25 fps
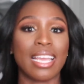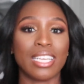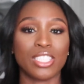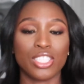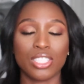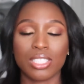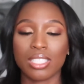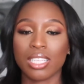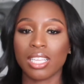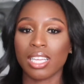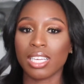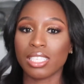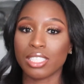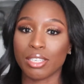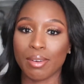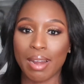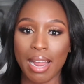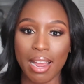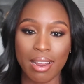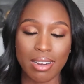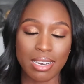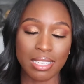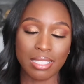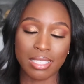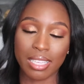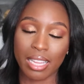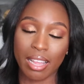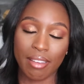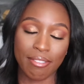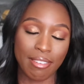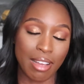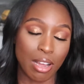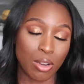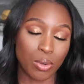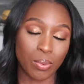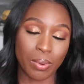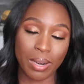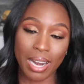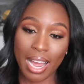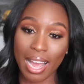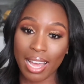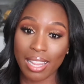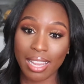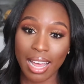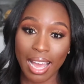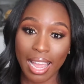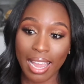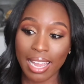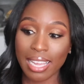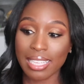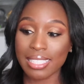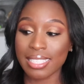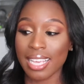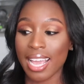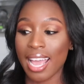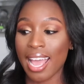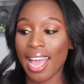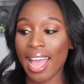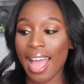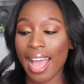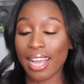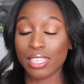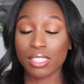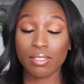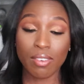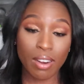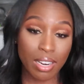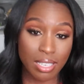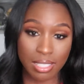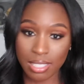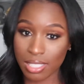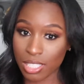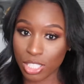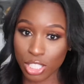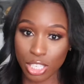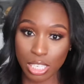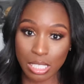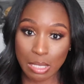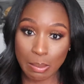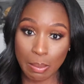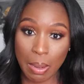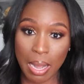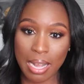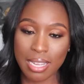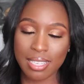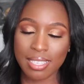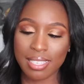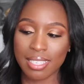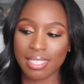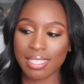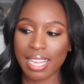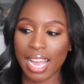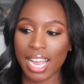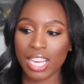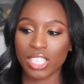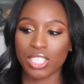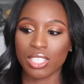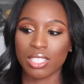and just clicked around until I found what I liked. As far as DJ's boxes, I